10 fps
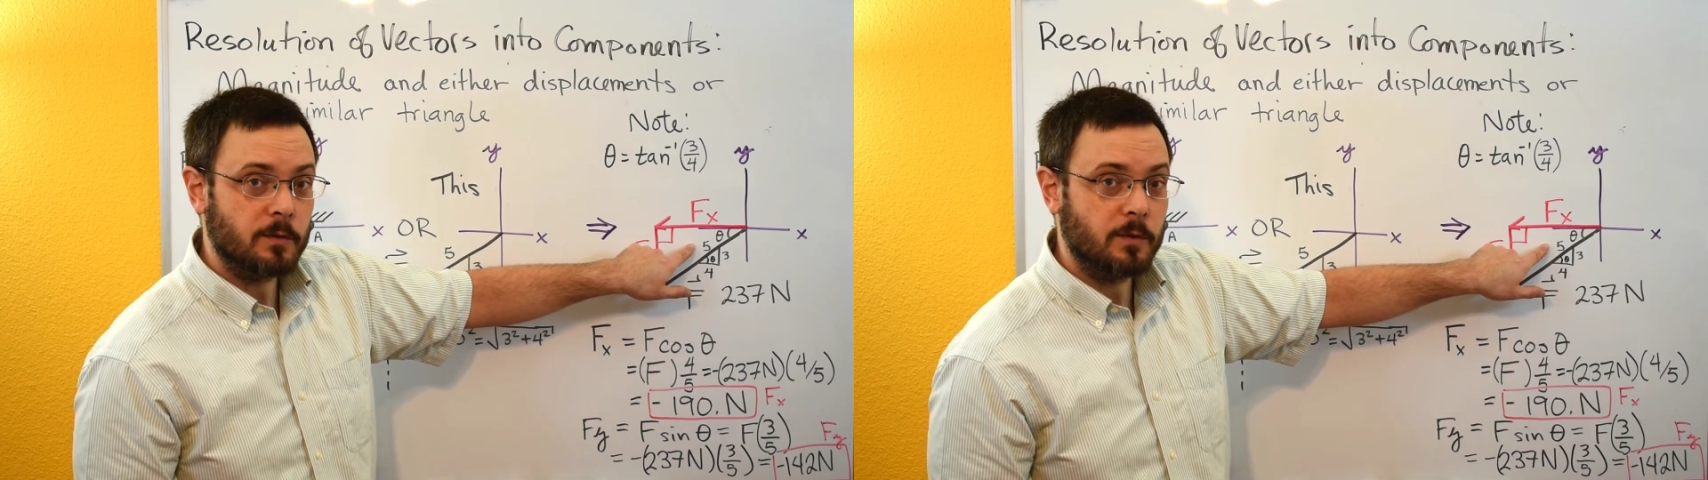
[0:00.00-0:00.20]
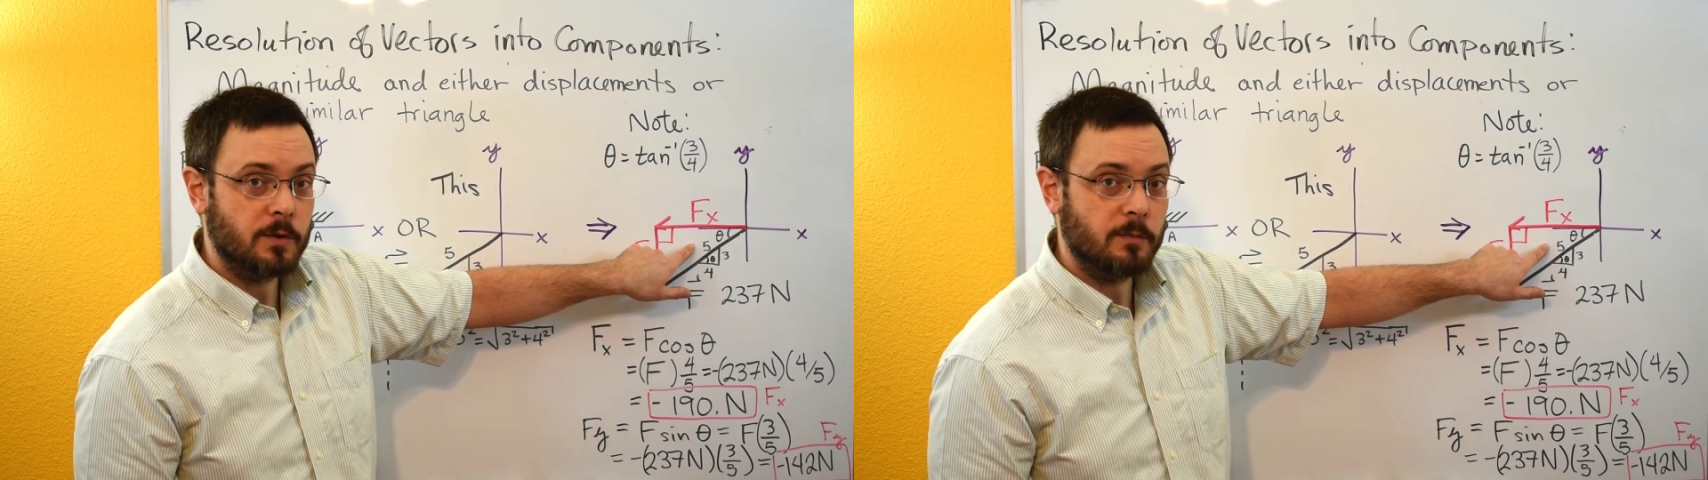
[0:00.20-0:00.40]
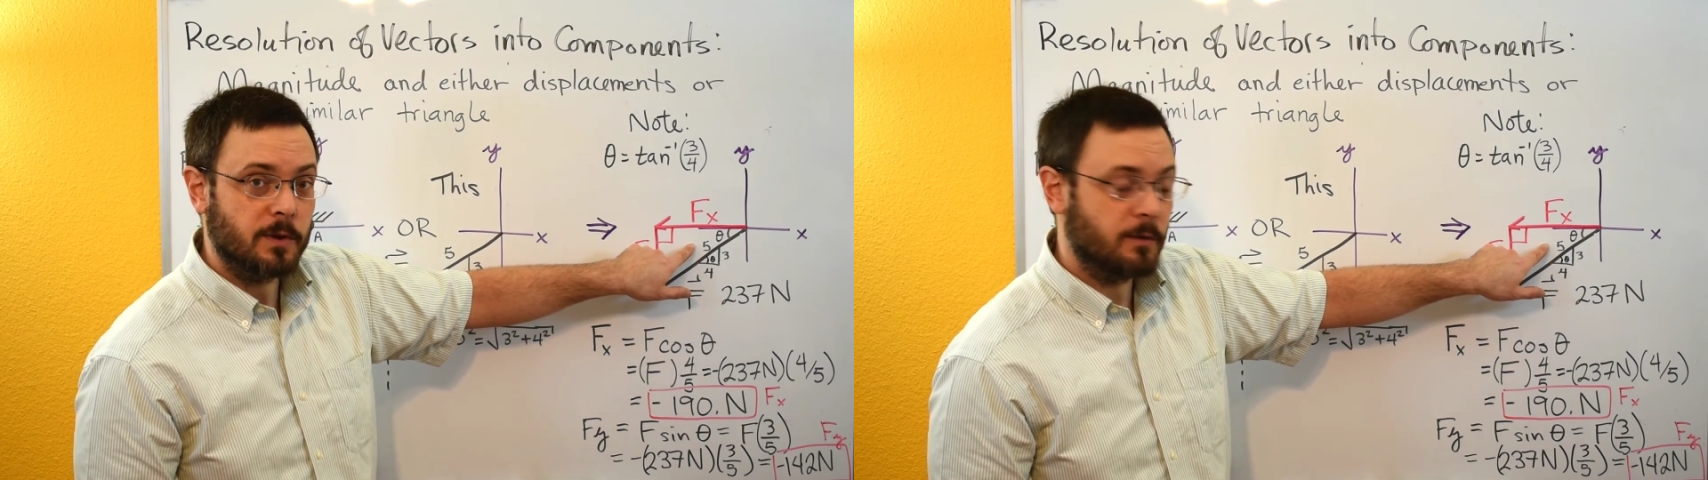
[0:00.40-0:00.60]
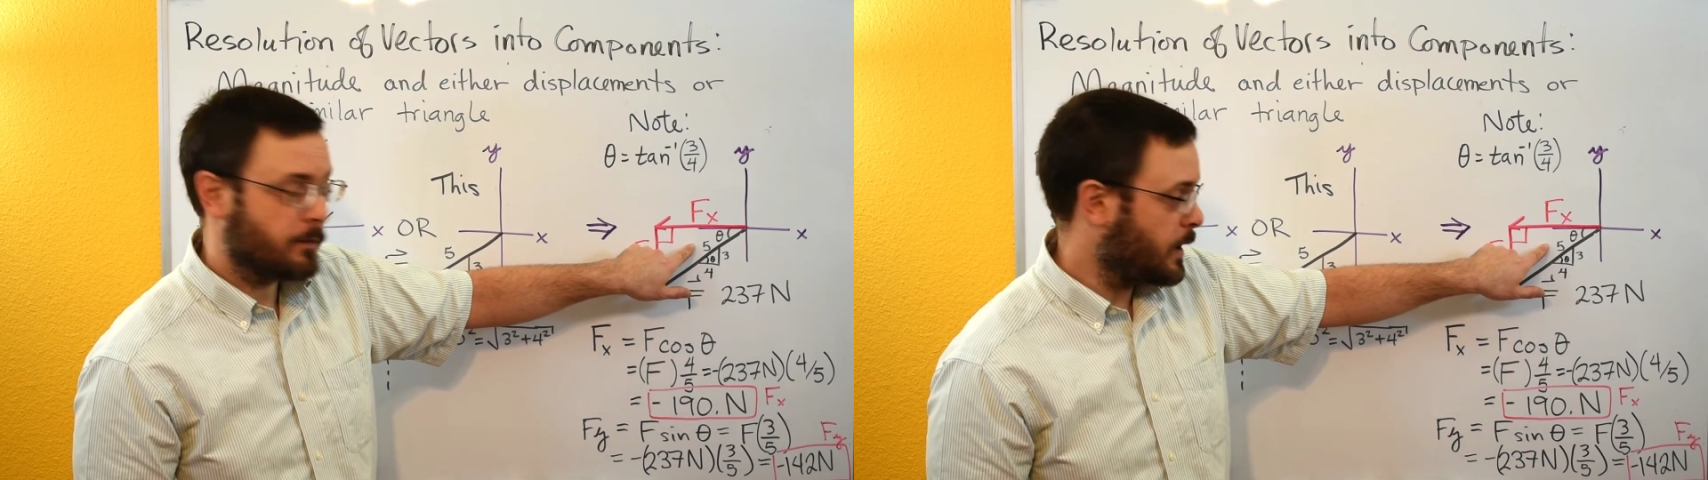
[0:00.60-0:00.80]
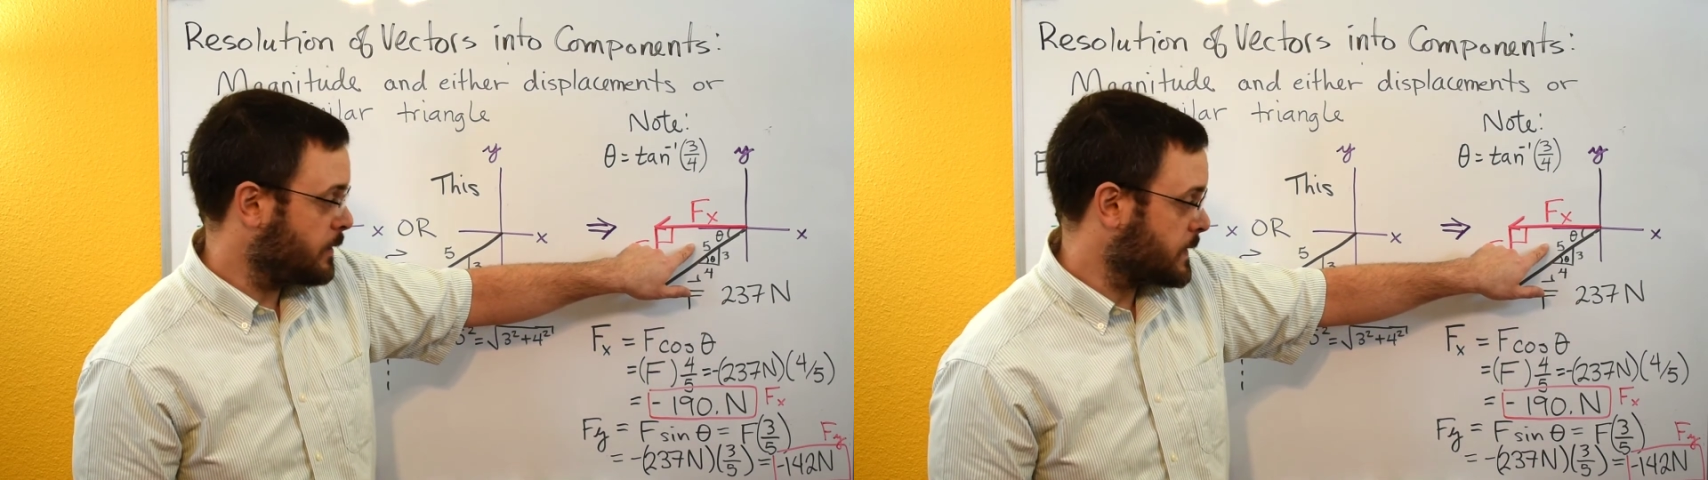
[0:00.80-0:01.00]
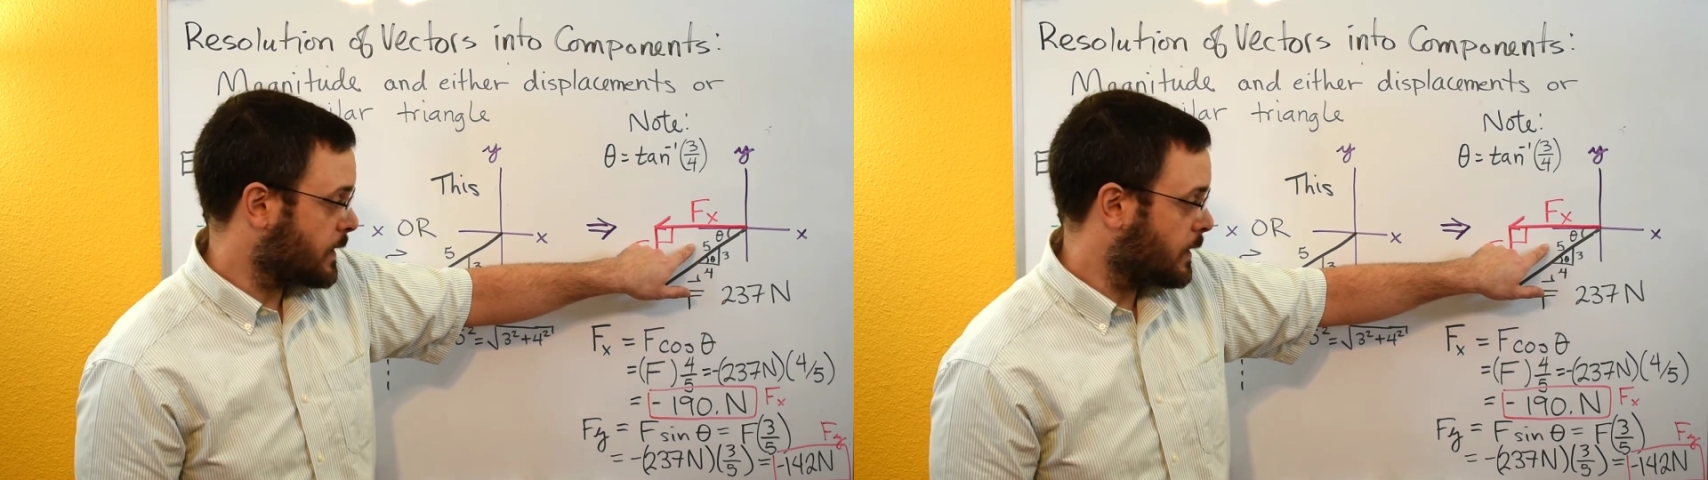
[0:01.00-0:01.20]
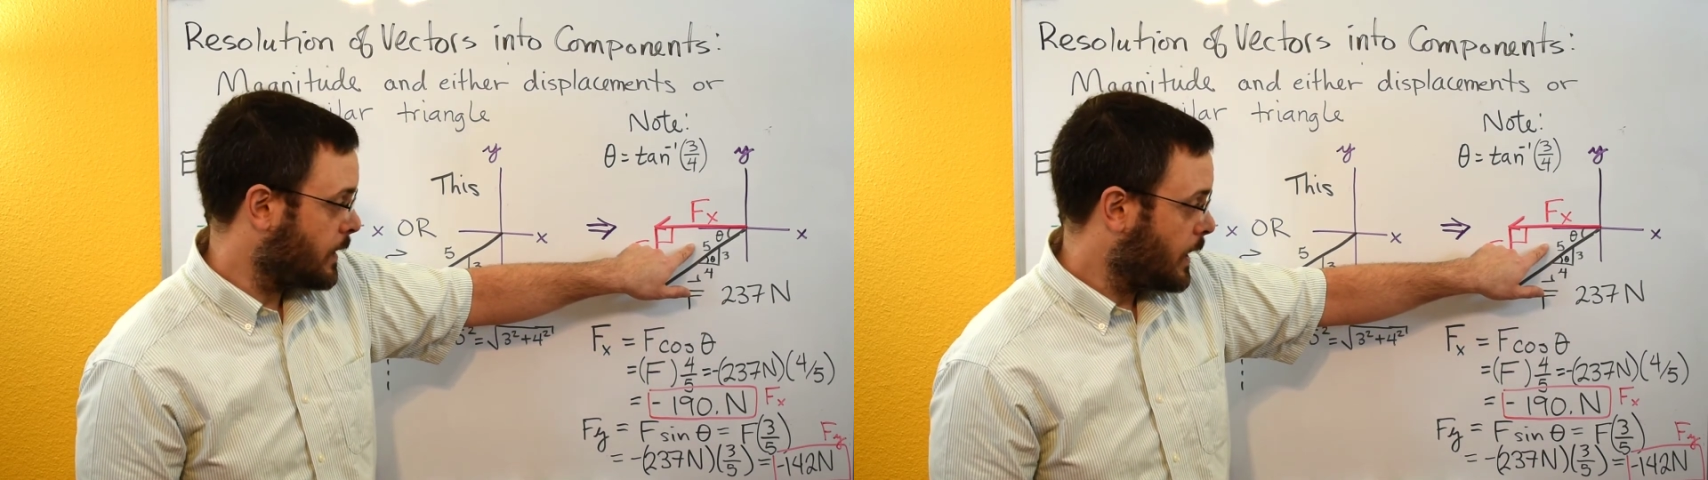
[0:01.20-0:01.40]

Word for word: which would be the 5 side.